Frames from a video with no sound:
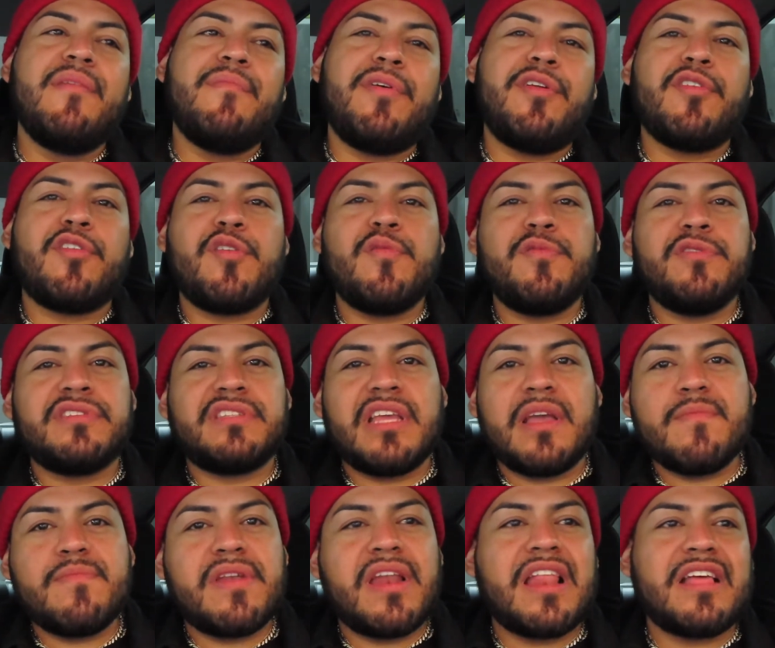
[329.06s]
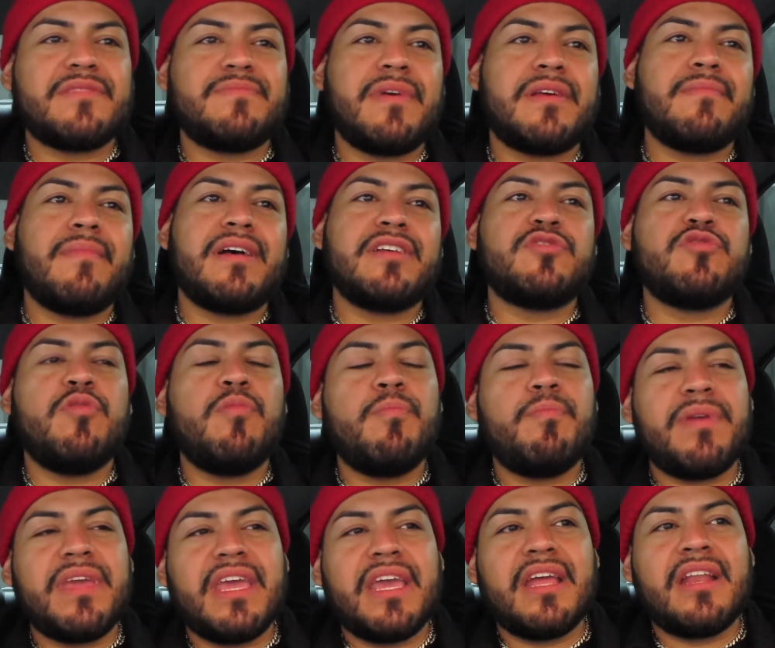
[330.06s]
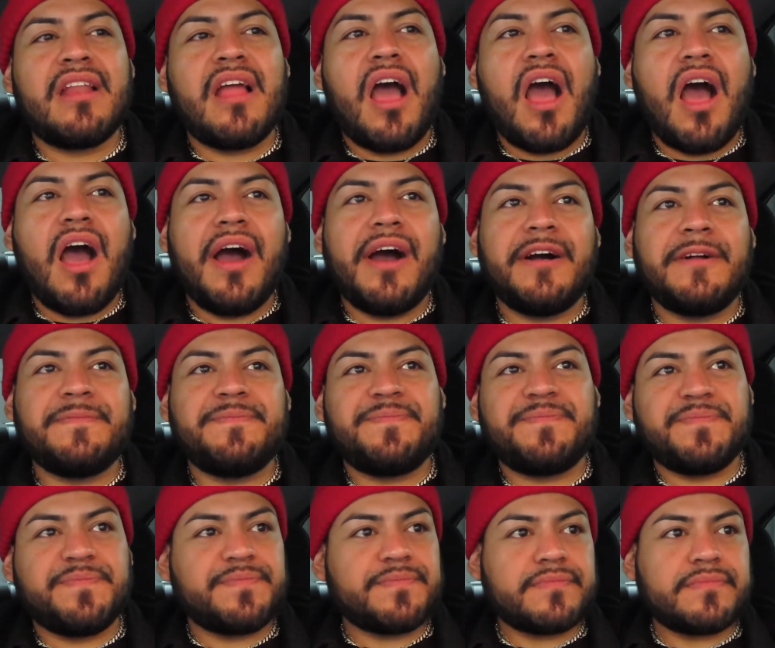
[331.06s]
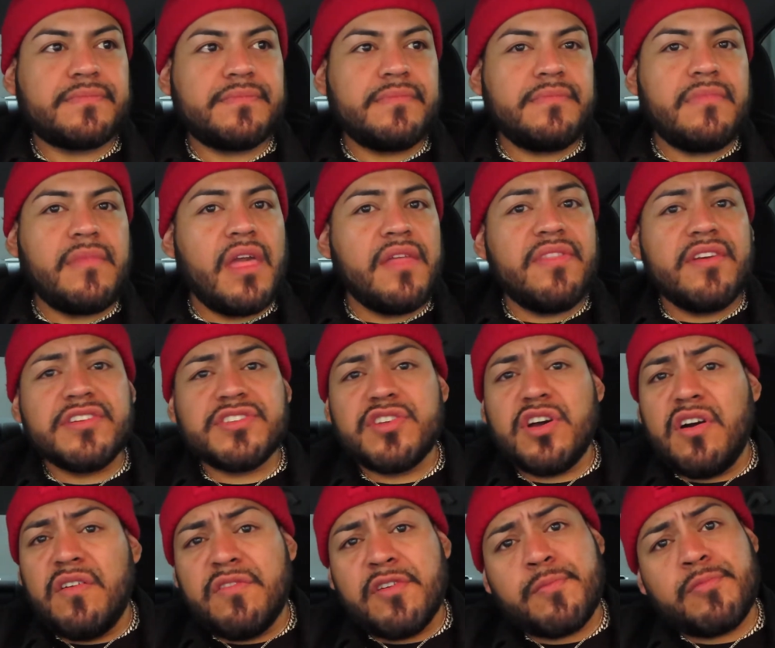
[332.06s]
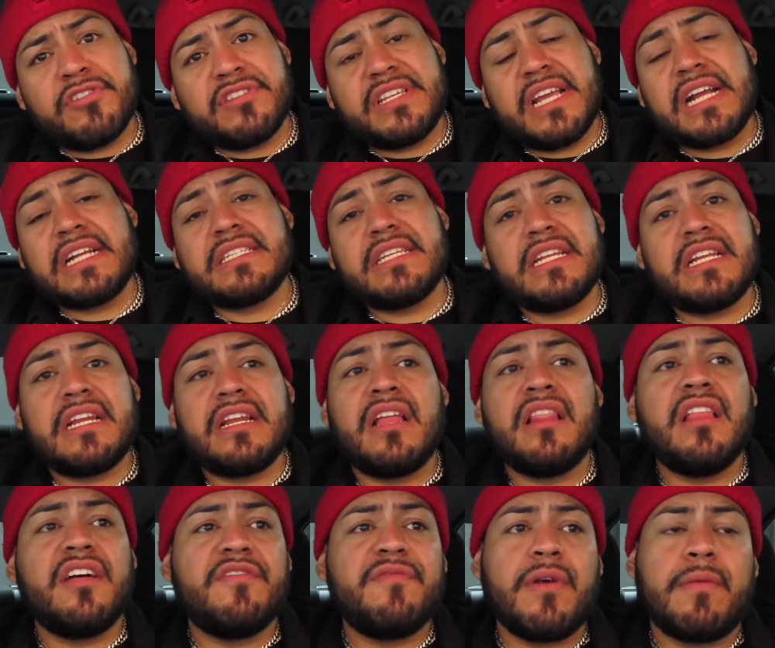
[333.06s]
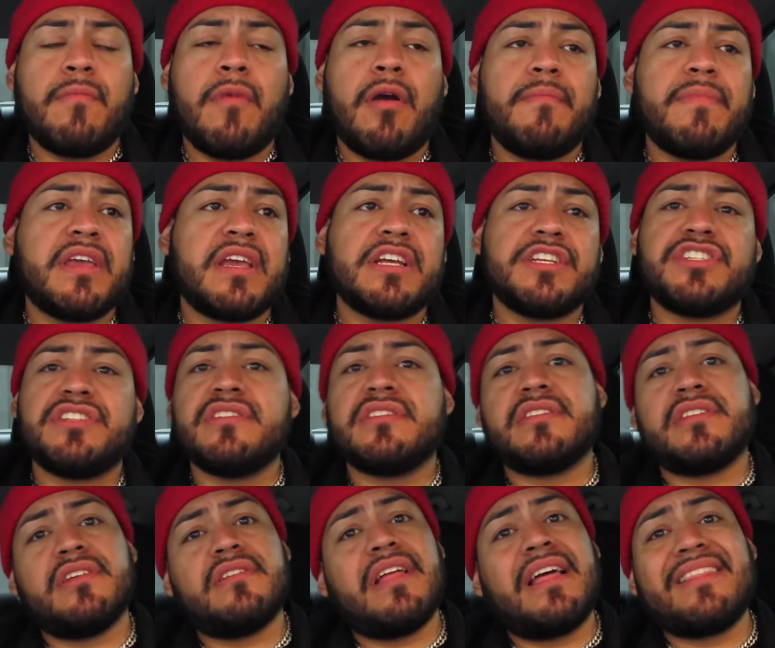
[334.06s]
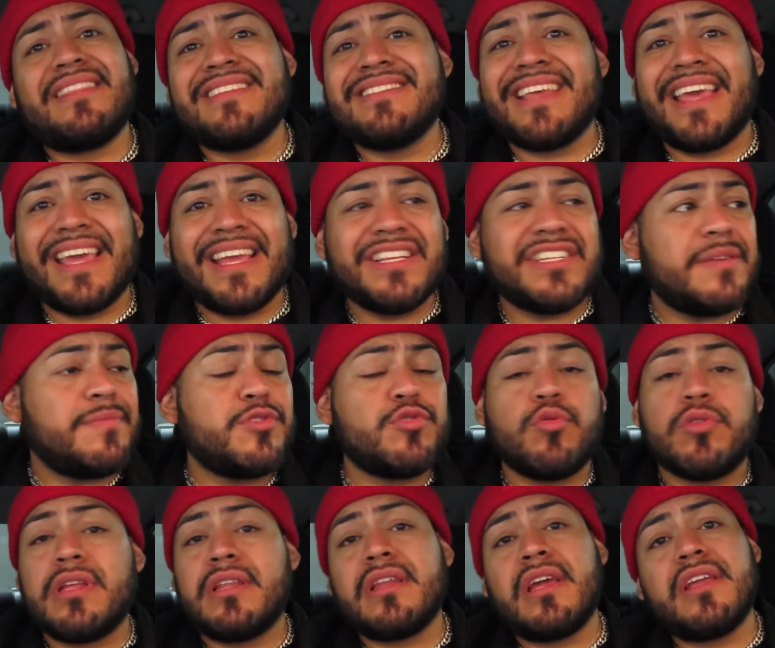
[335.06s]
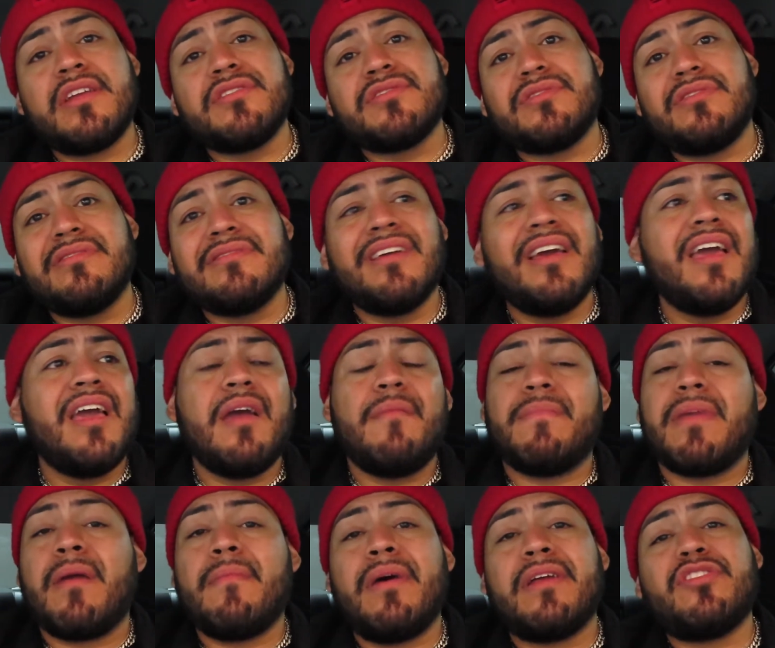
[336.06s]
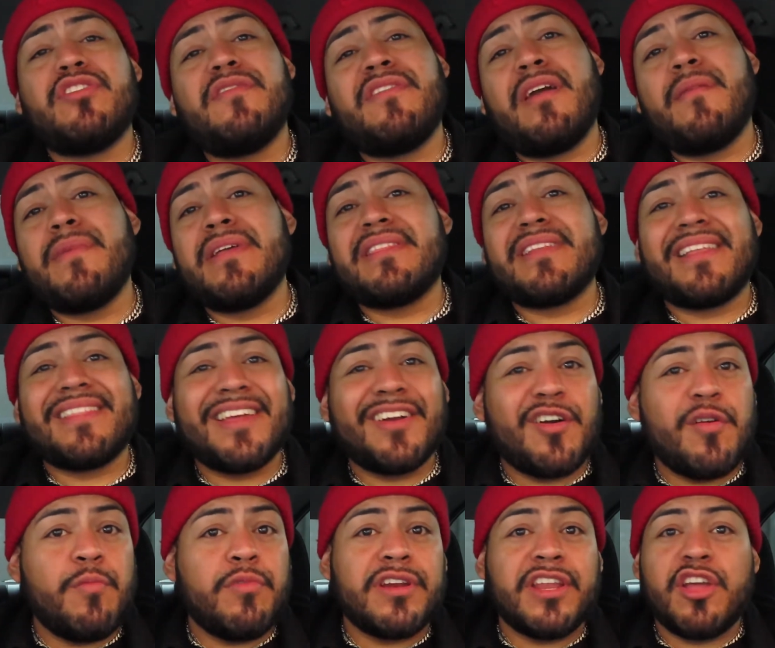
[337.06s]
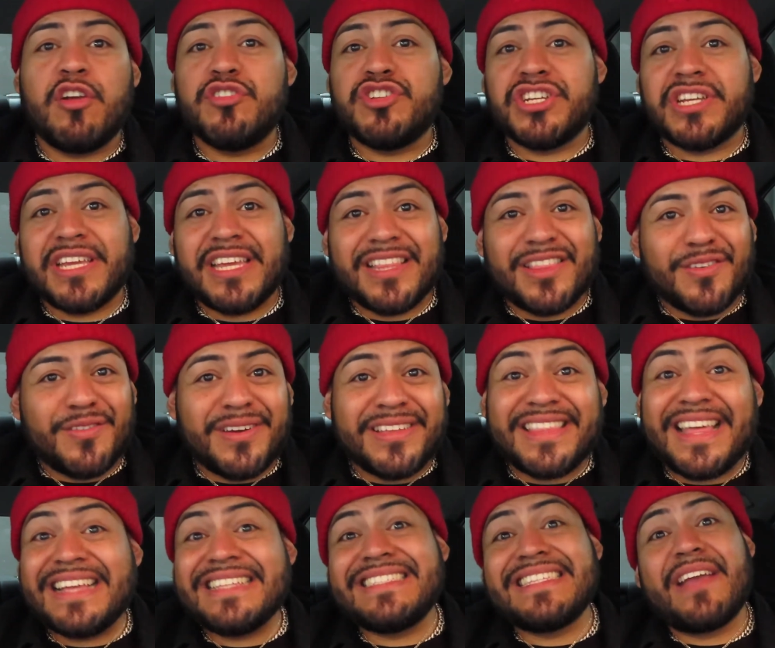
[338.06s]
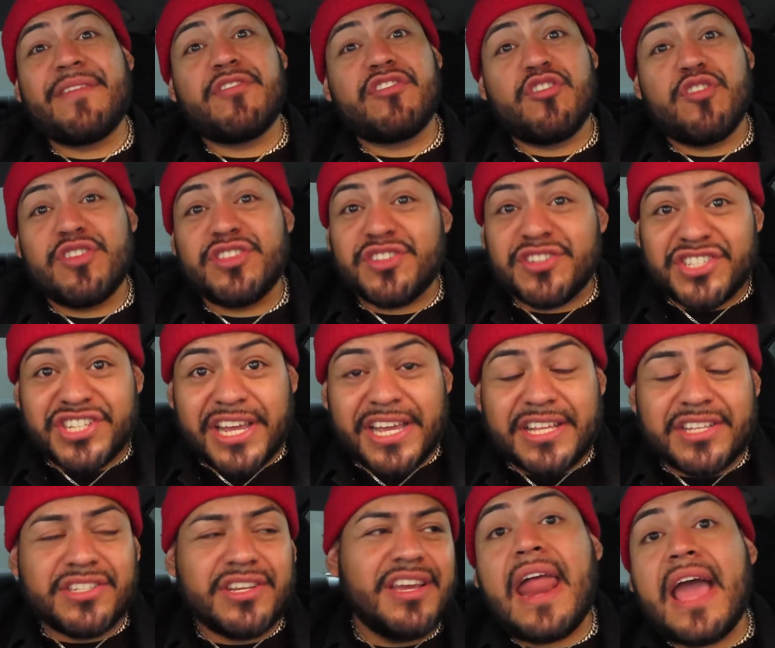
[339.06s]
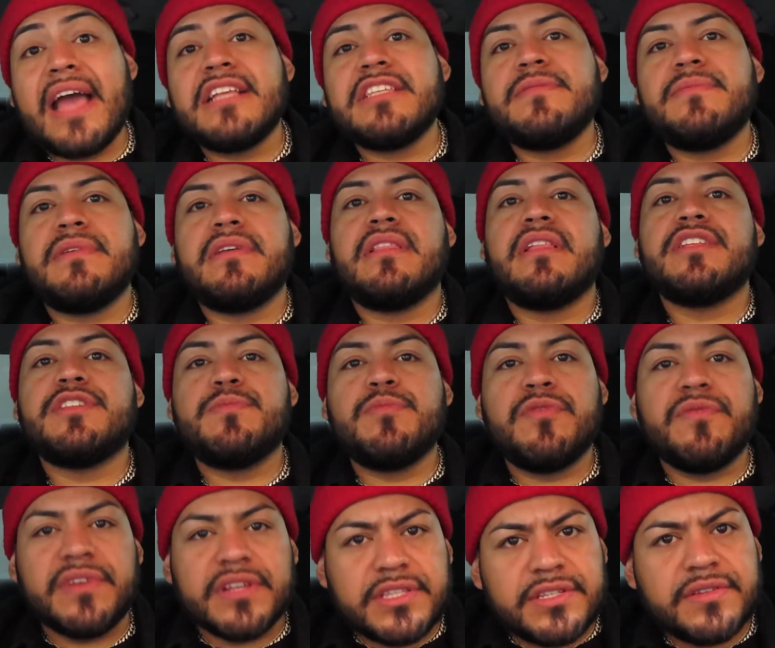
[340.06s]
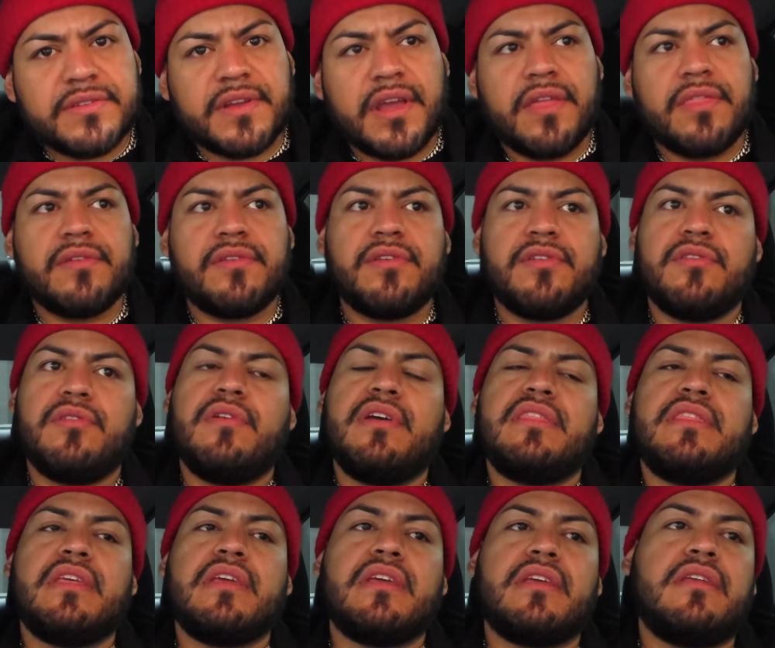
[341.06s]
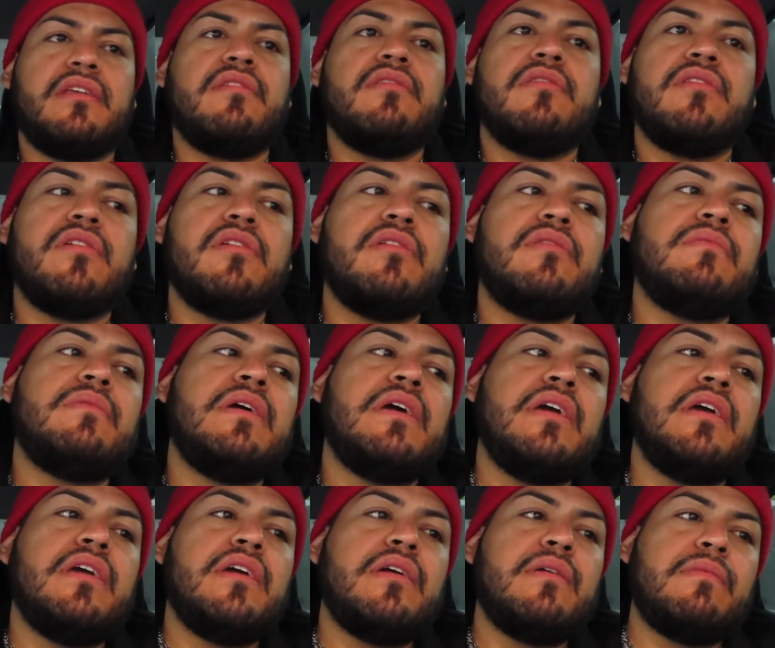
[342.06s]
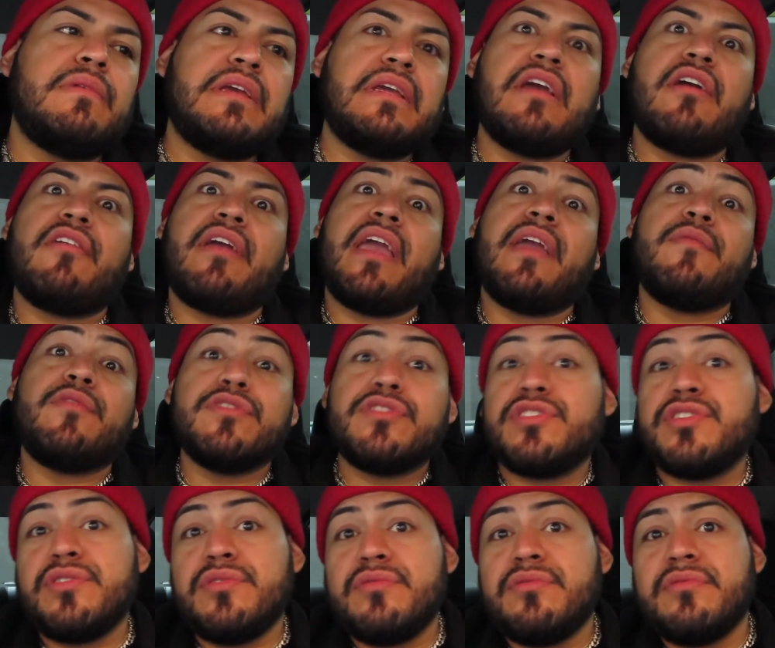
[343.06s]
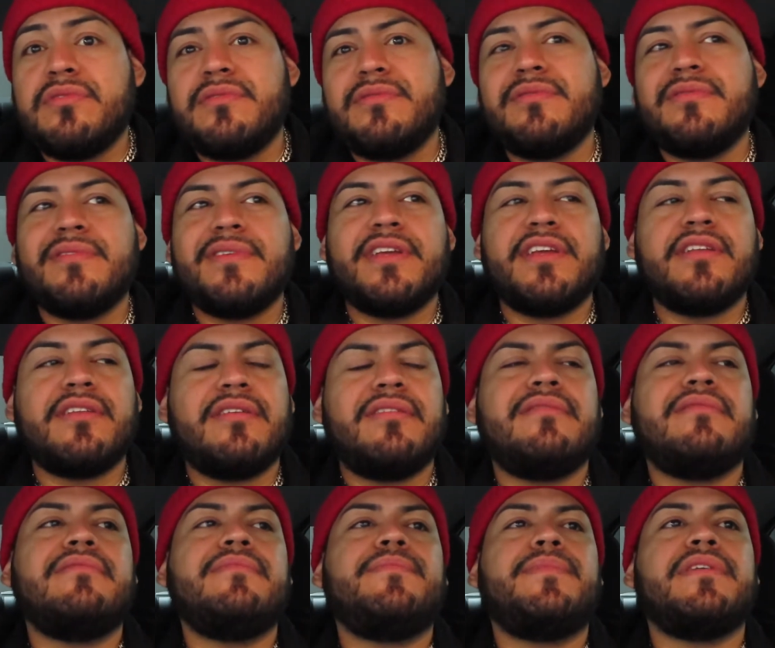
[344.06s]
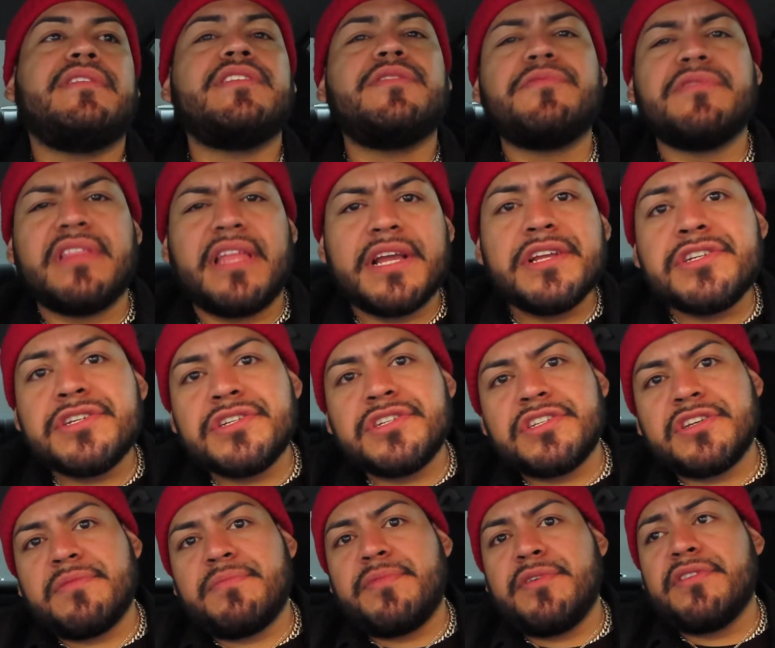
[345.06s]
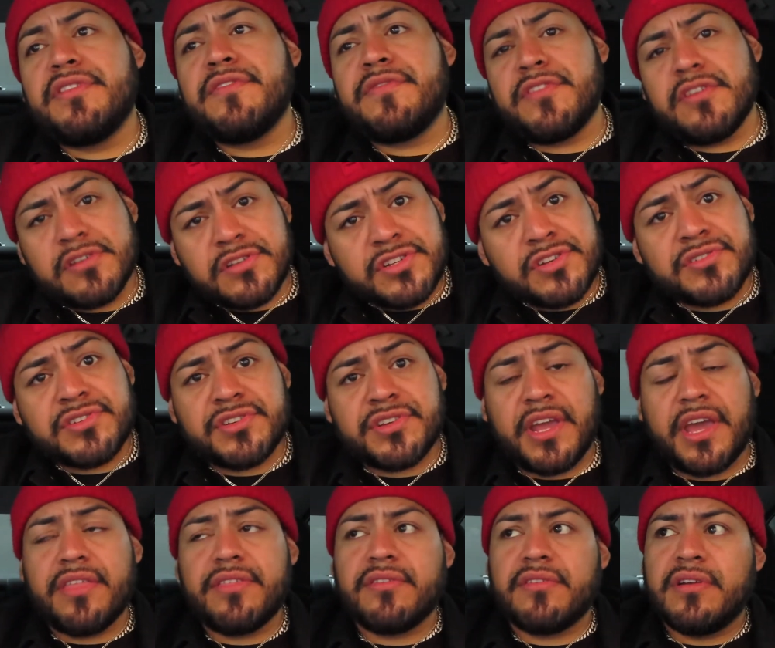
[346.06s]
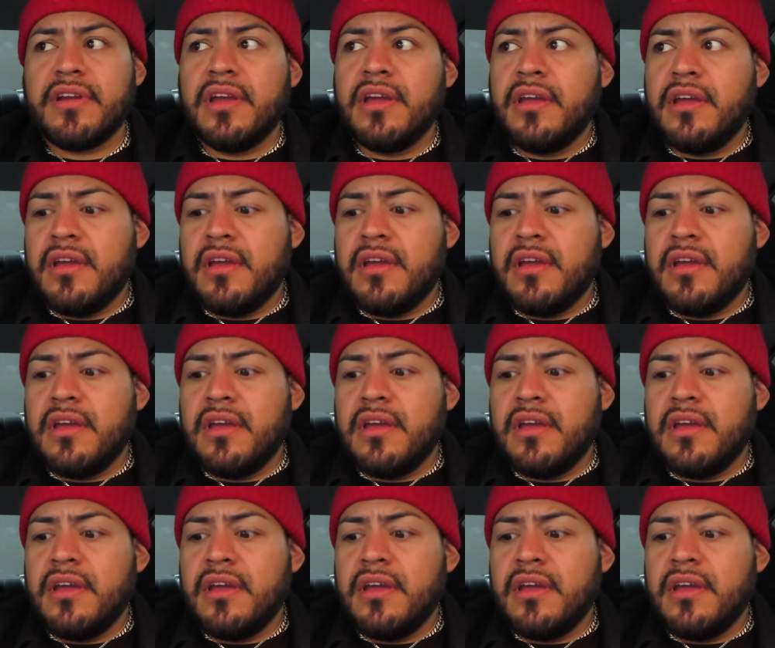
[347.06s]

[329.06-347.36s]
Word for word: Pero como siempre, las mamás son bien, um, they're so overprotected and I love my mom because she's still at this age. I'm 29 years old. Mi mamá todavía me trata como niño chiquito and that's never going to change. Ask me, let's move in together. You know, I think, you know, we are able to, you know, build a relationship, build a future together.